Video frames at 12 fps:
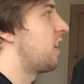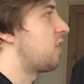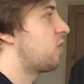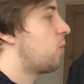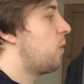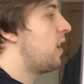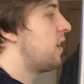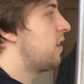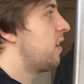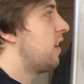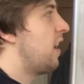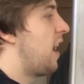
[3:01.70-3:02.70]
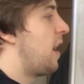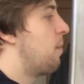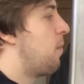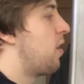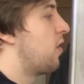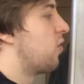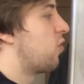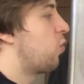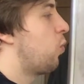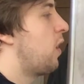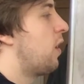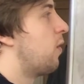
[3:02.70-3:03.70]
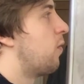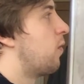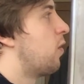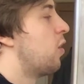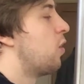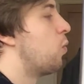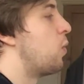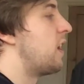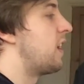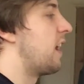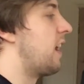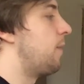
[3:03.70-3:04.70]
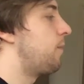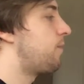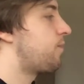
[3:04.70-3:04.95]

x squared, and minus 12, we get